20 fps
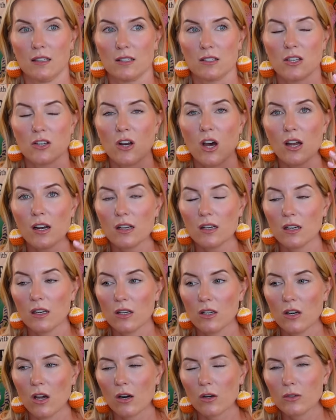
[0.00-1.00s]
To not
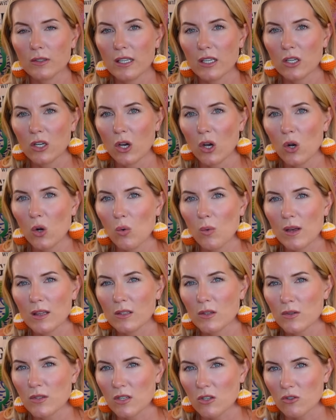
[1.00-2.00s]
only know what
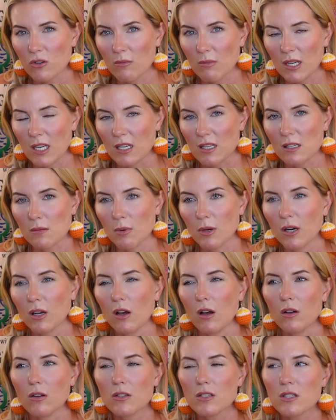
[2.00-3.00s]
lucid dreaming is, but
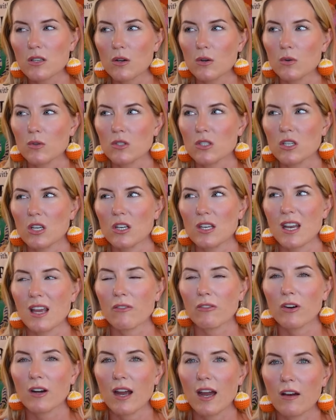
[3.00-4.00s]
also to
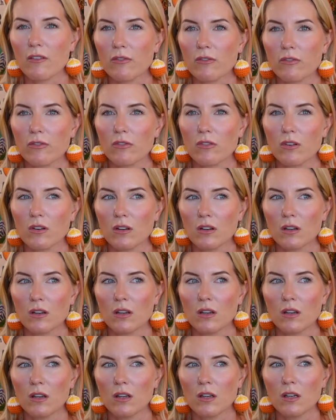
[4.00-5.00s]
never have,
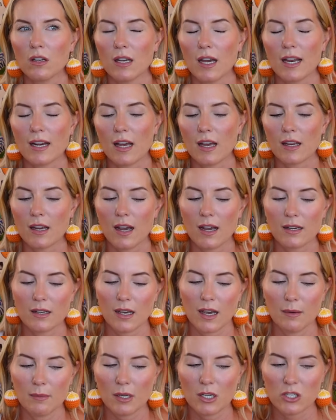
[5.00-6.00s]
and
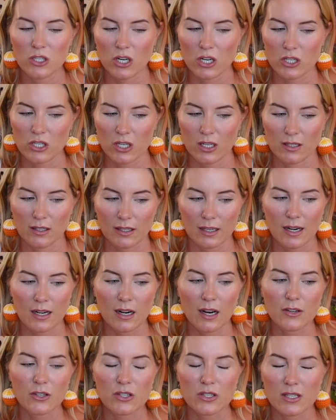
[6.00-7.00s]
I'm not judgy, like I
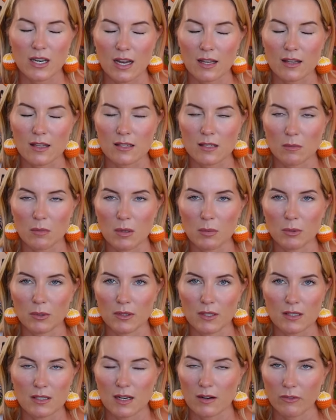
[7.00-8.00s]
understand that some people
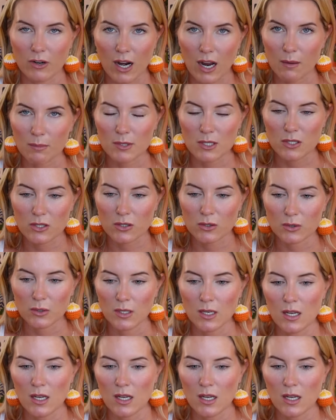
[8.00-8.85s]
this never happened to,